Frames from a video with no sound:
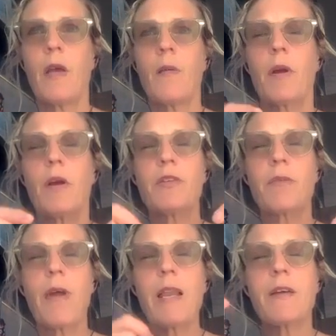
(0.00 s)
because
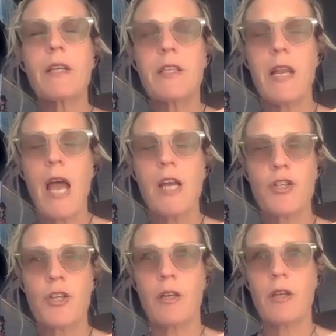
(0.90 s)
surrender is an
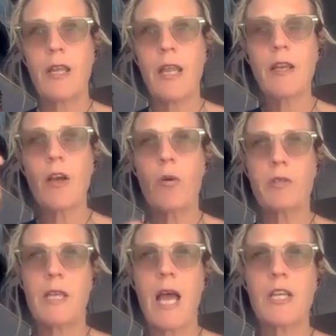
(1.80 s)
action, letting go
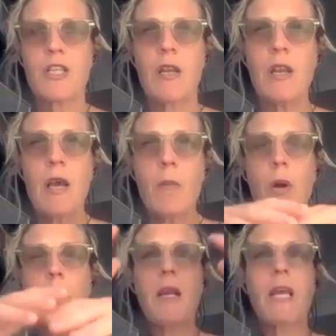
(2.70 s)
is an action,
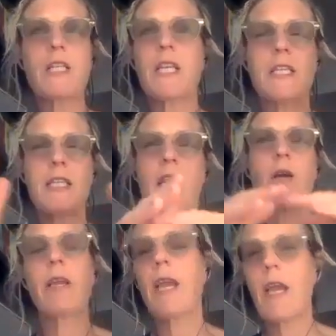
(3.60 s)
but when I just say,
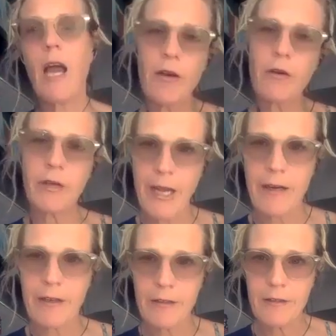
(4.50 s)
okay, I don't
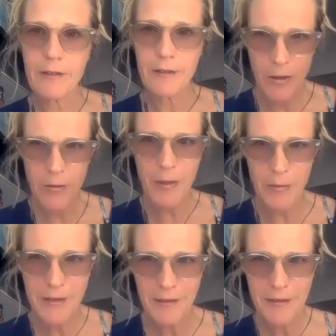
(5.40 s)
care, you know what I
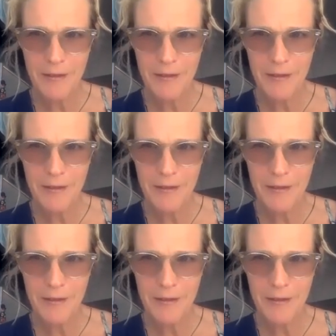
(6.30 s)
mean?